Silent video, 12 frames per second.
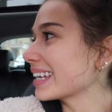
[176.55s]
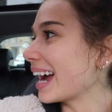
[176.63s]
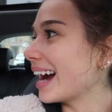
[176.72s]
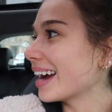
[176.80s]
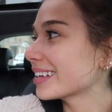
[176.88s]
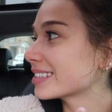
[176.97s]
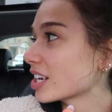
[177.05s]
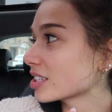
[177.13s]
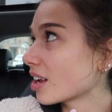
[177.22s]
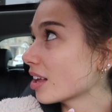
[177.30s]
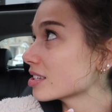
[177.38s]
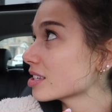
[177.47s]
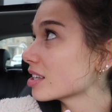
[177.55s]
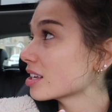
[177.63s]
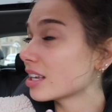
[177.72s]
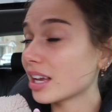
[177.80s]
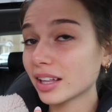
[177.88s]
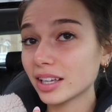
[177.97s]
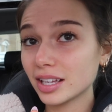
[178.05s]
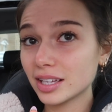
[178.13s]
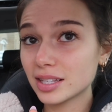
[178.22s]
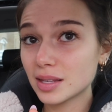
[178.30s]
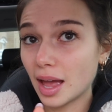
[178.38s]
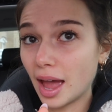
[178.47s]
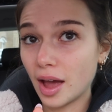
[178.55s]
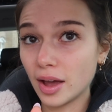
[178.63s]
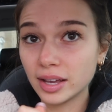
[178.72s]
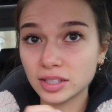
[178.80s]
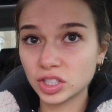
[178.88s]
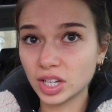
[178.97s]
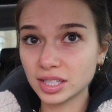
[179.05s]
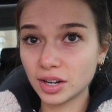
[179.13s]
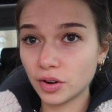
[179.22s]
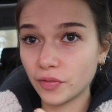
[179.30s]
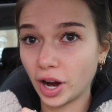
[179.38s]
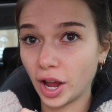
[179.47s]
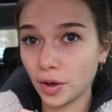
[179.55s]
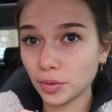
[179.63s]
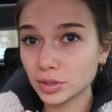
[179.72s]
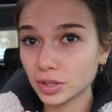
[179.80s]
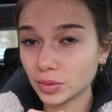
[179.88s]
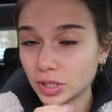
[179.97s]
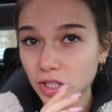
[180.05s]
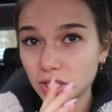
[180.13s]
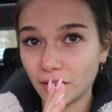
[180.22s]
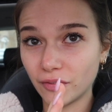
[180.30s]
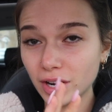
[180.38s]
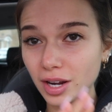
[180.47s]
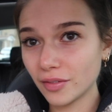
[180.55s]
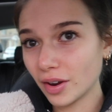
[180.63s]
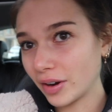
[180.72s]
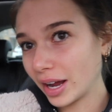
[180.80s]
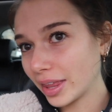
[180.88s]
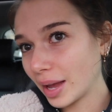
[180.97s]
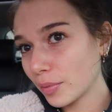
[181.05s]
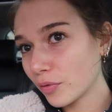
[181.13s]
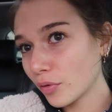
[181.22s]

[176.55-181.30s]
But yeah, I just got to the nail lady's, she does it out of her house, which is different. I've never had that